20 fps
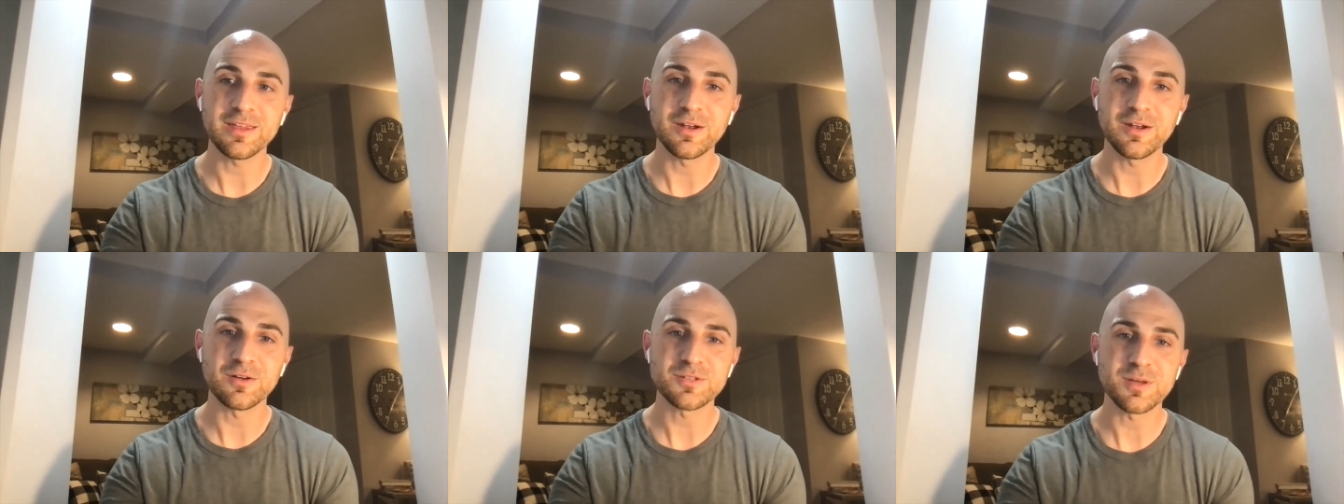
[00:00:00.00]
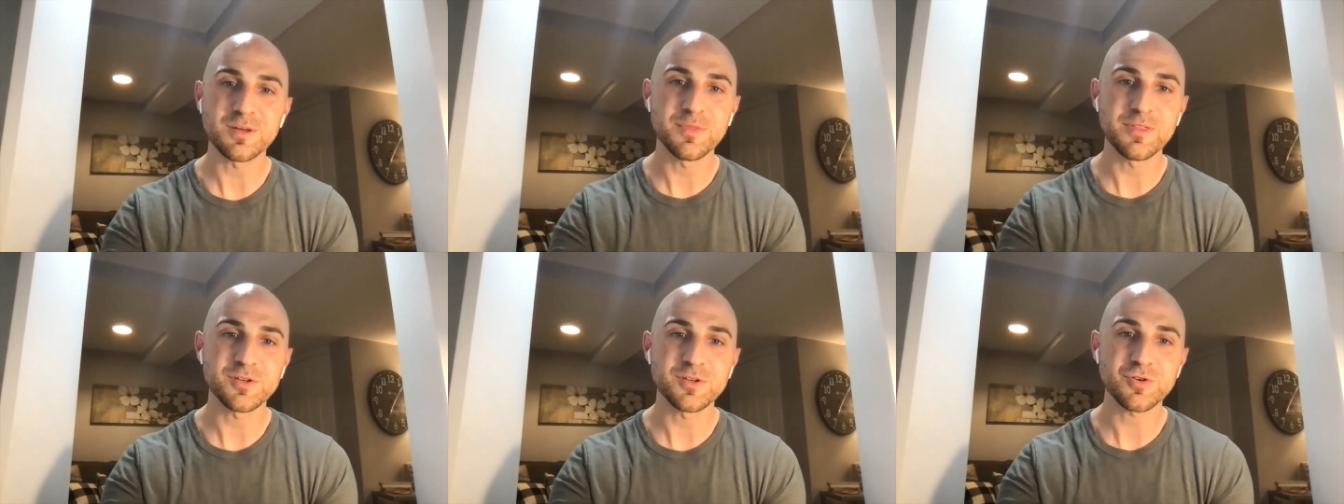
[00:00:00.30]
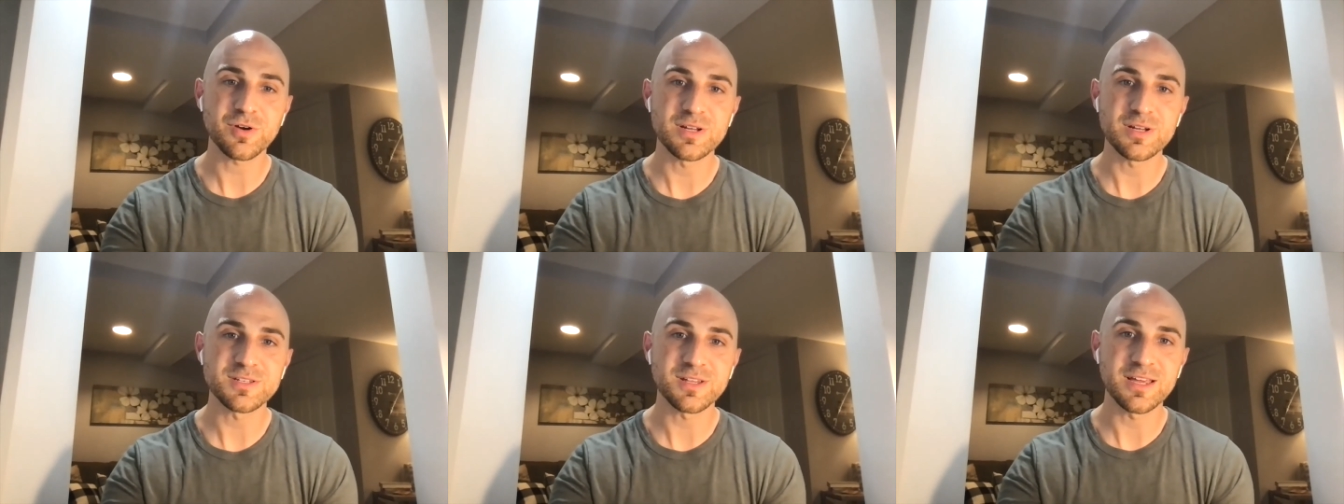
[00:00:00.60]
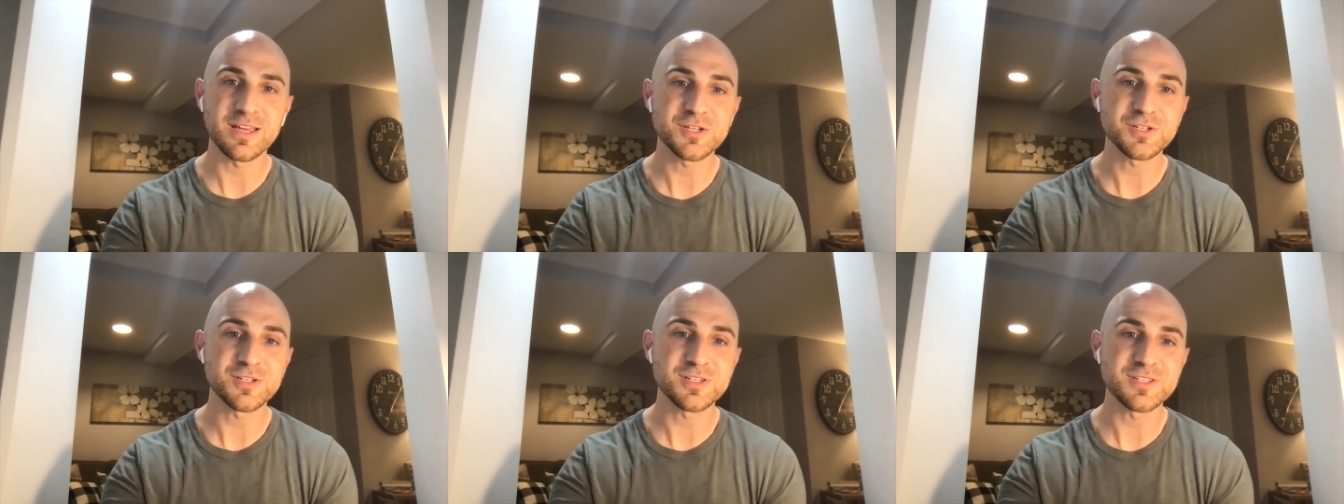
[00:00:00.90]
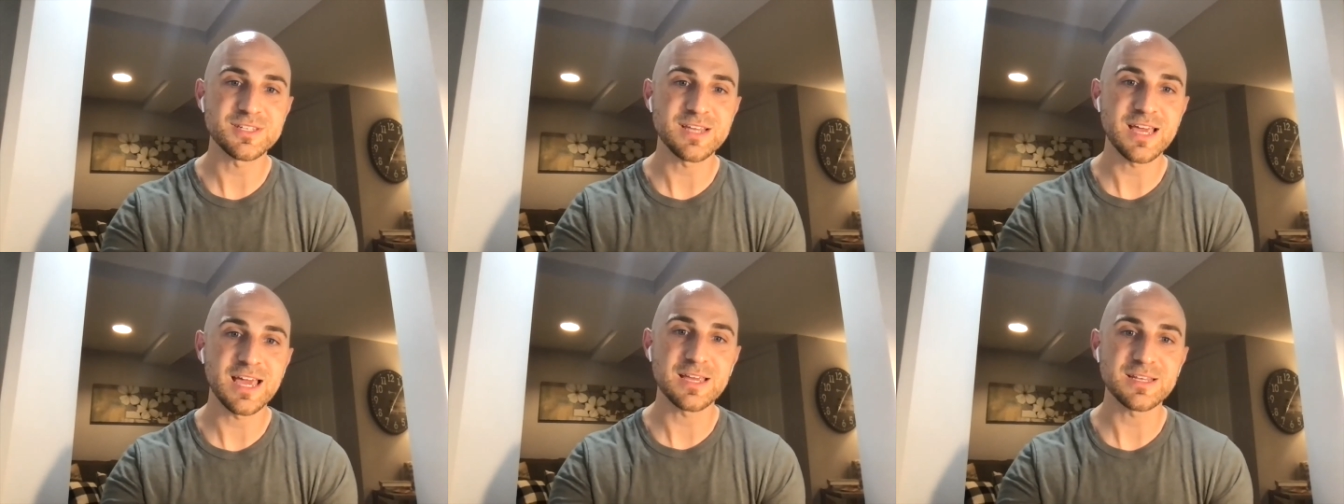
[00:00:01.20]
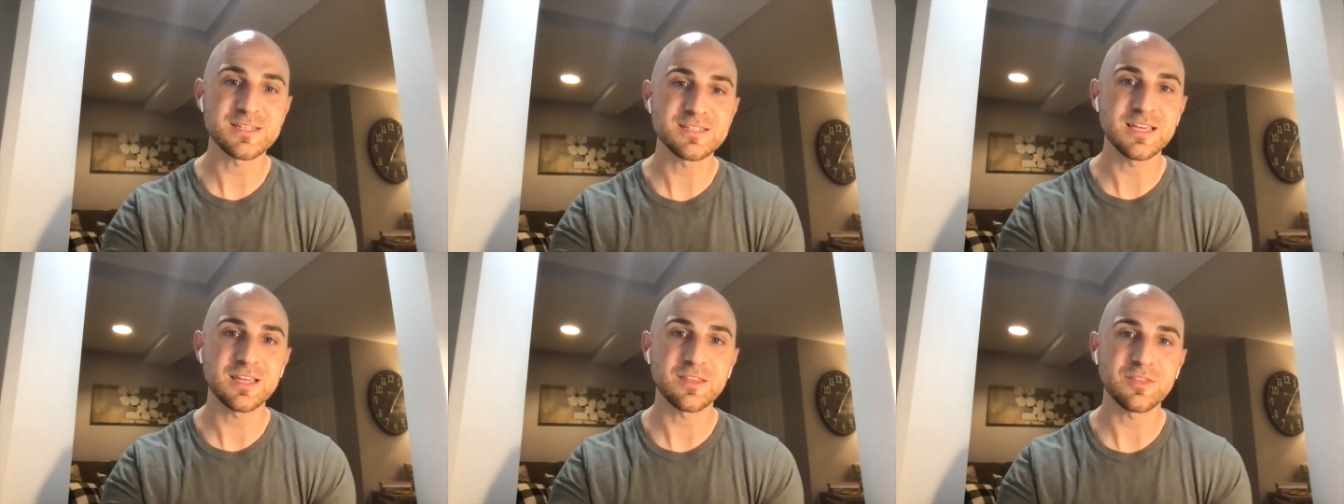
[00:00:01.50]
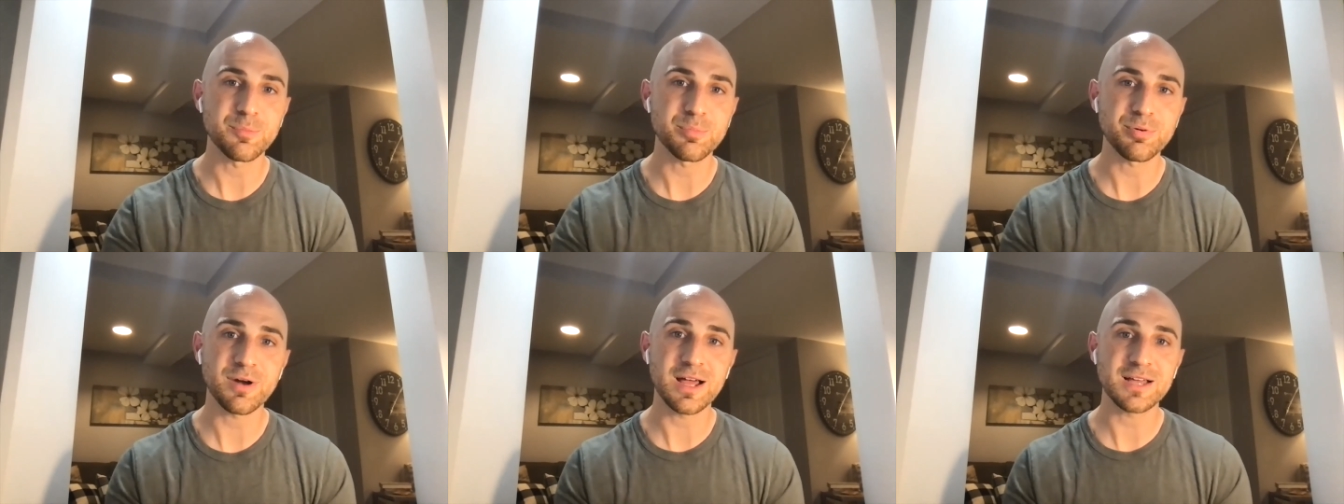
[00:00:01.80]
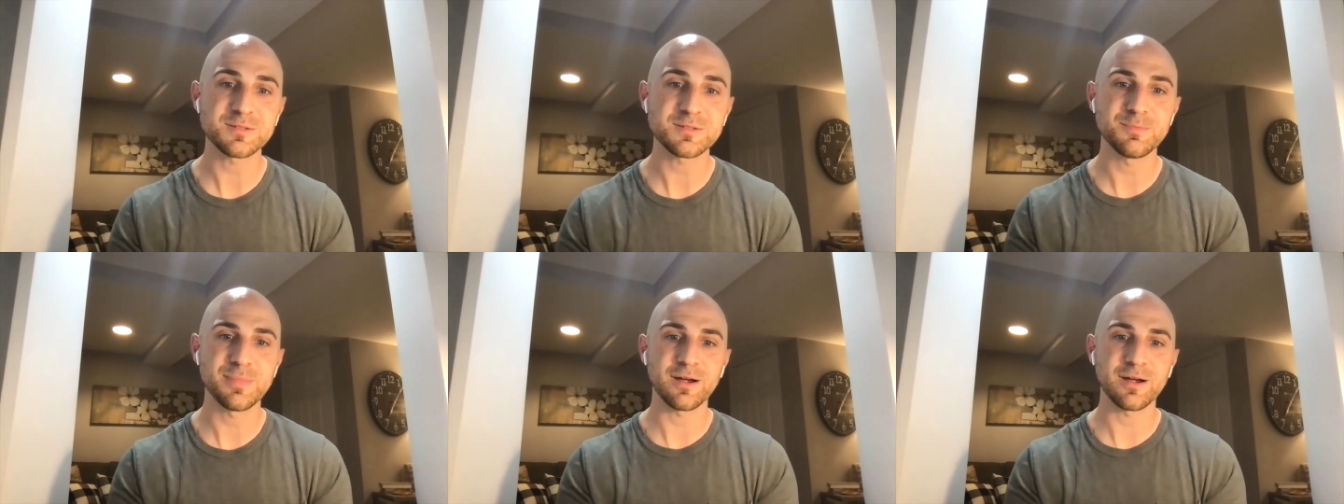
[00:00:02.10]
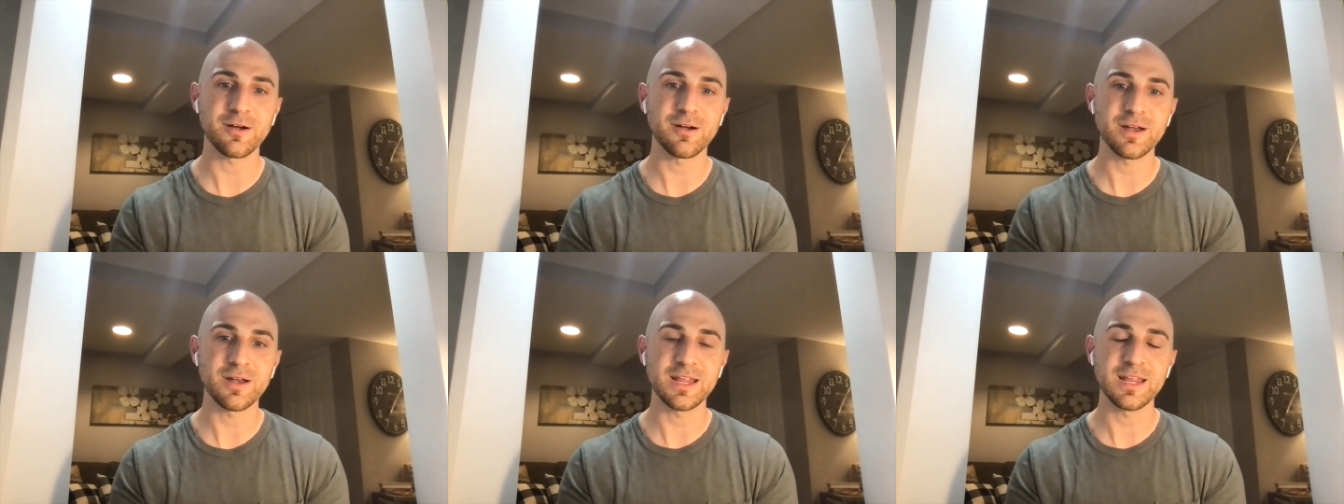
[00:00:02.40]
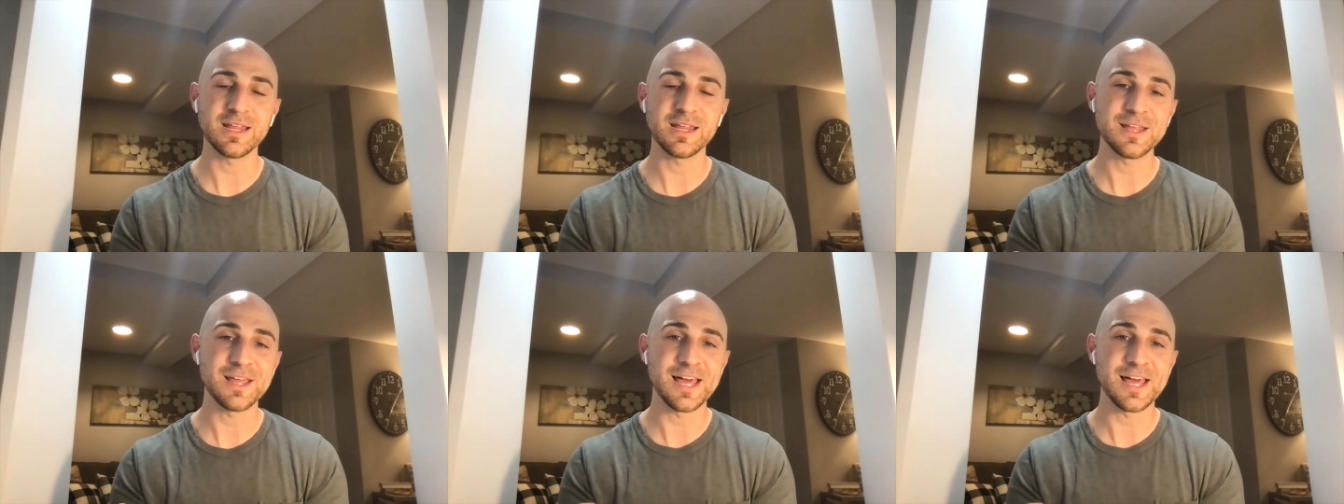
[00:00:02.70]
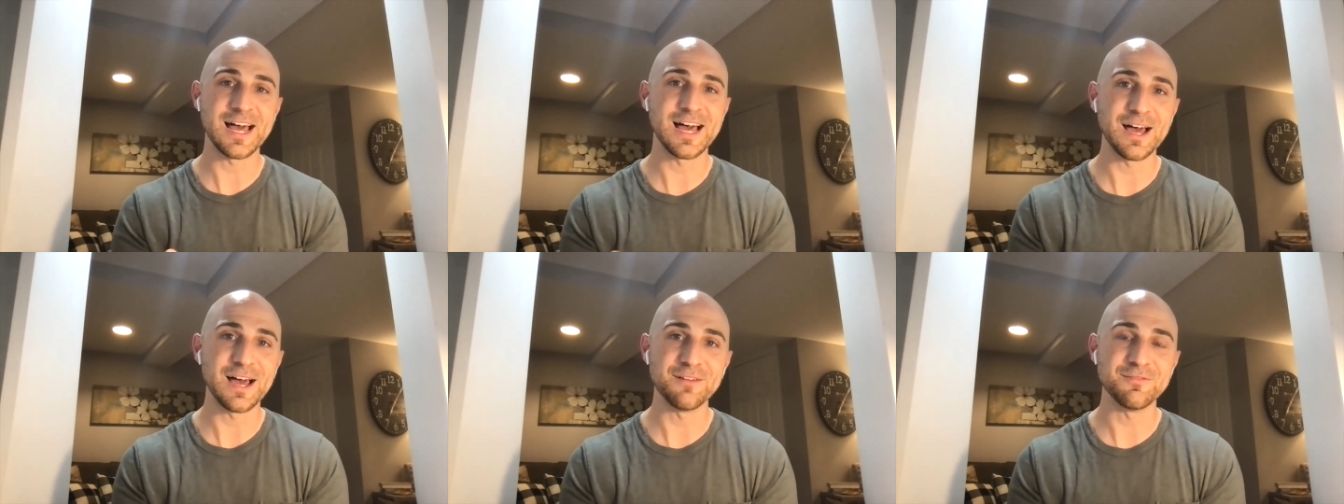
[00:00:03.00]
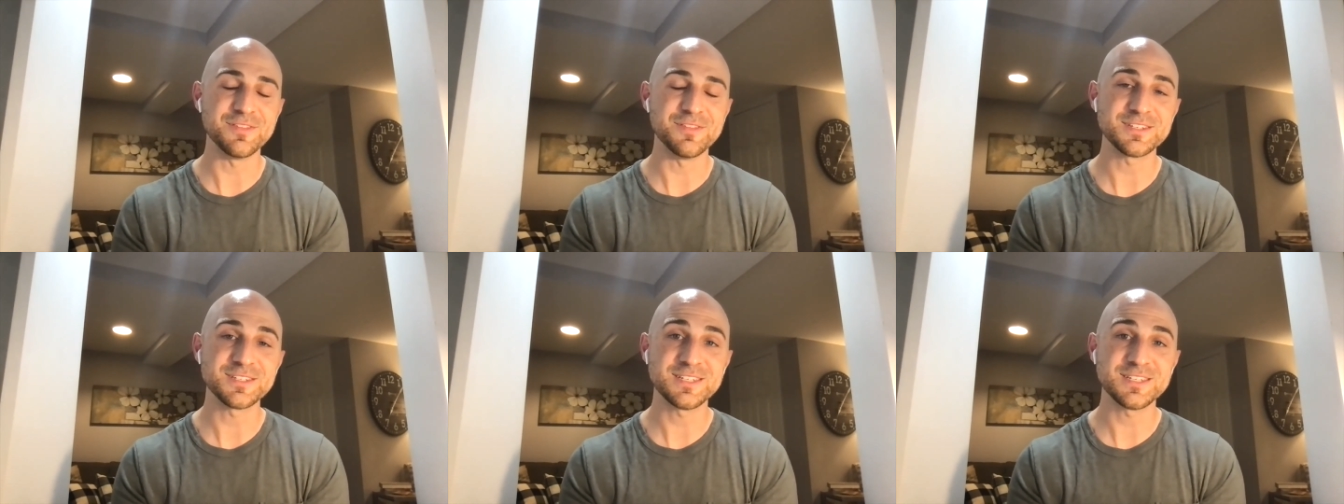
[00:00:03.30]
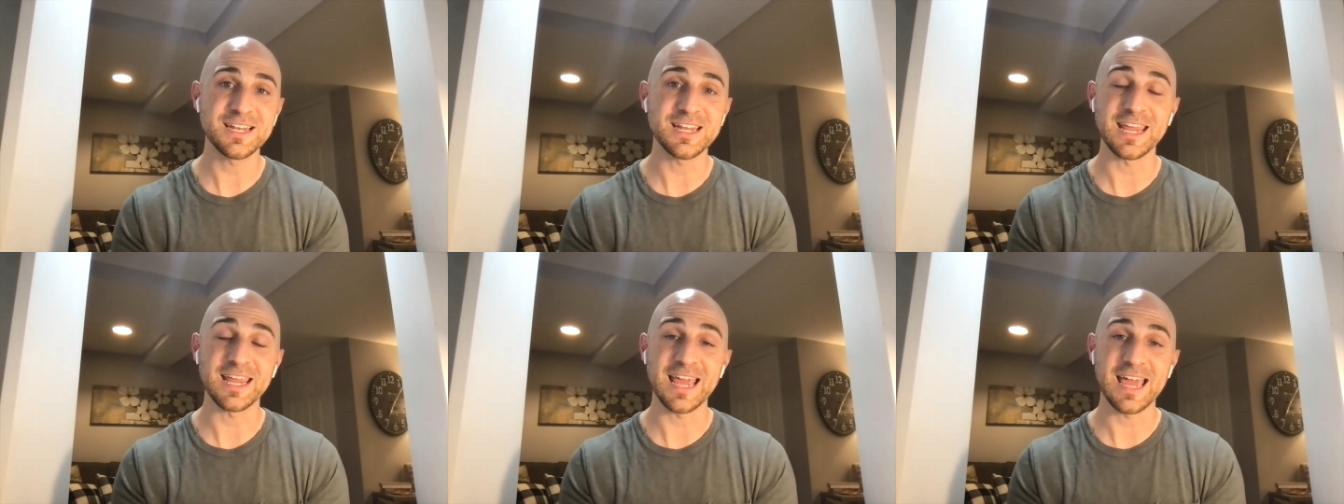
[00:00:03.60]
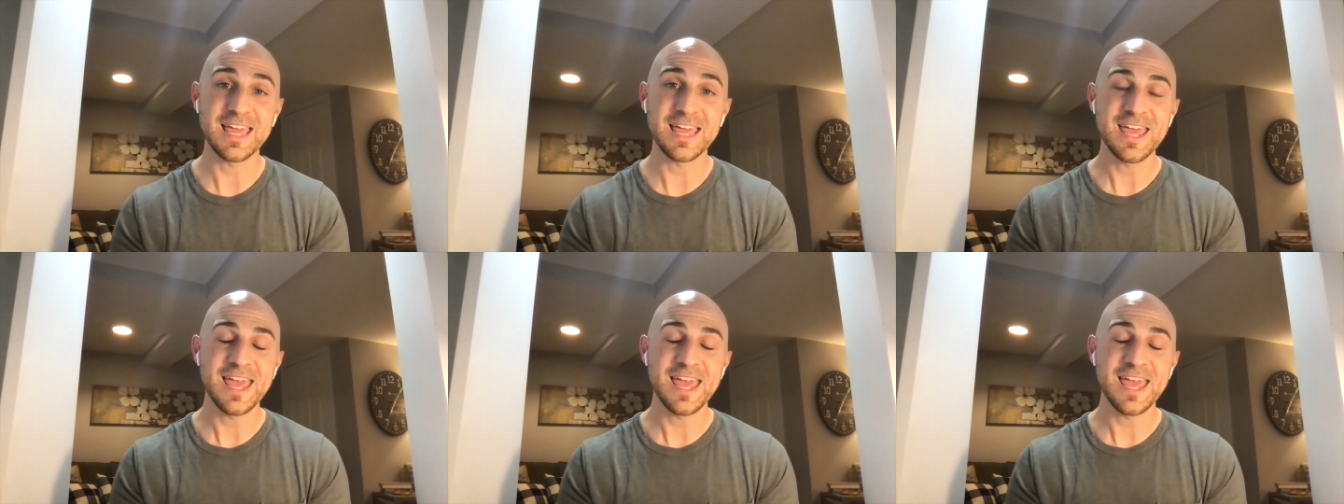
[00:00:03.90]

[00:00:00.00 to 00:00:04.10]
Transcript: Some of the translations say, seek the prosperity of the city,